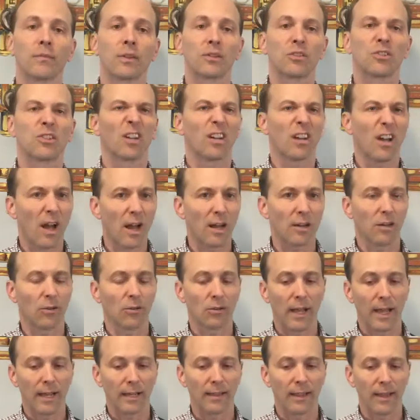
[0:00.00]
staccato
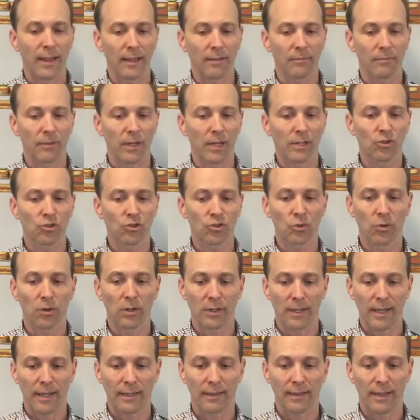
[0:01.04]
like that, not
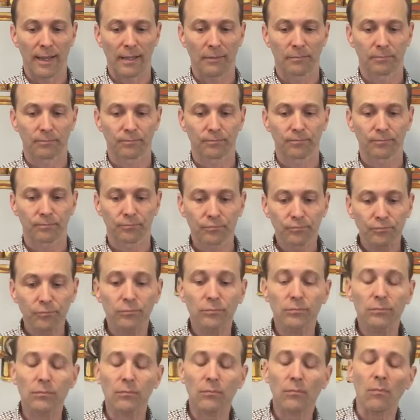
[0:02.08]
short like that.
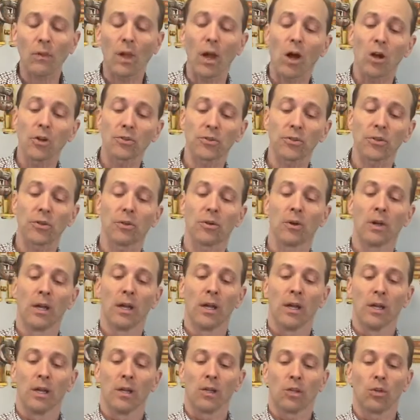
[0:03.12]
Also,
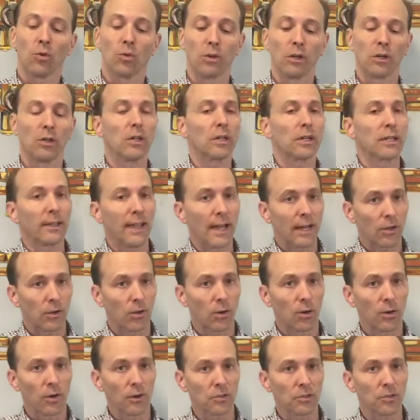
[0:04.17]
you want to look at that
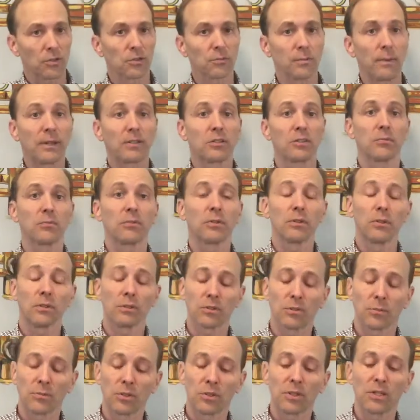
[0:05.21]
chorus, spend
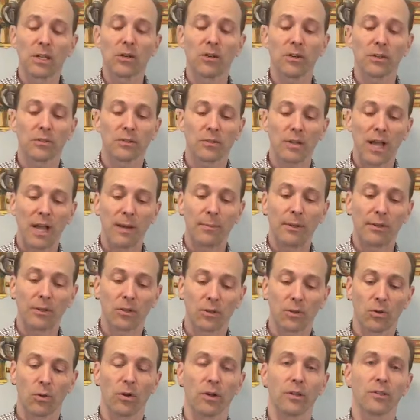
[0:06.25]
some serious time on the
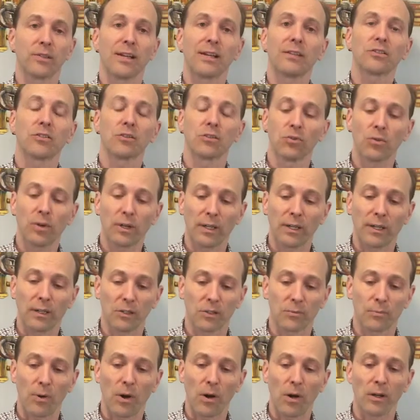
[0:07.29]
chorus. That's the
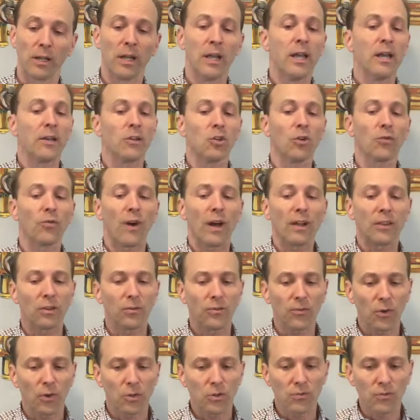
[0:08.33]
trickiest part. You'll find the
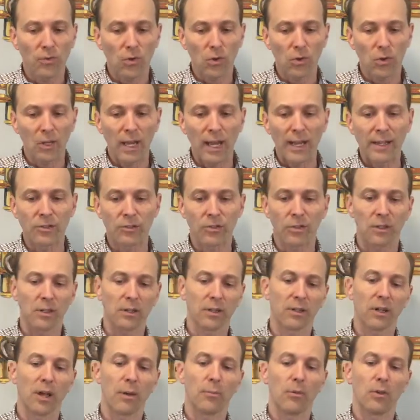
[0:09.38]
first four lines are going
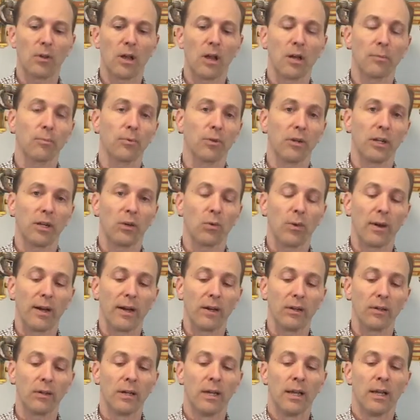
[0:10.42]
to come along pretty
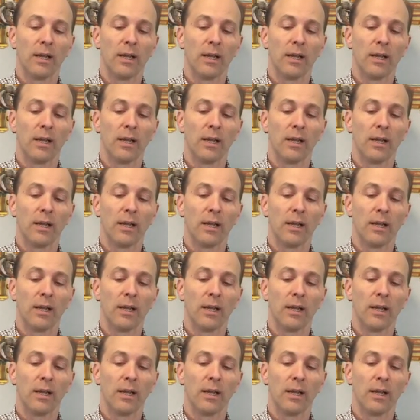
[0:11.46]
well.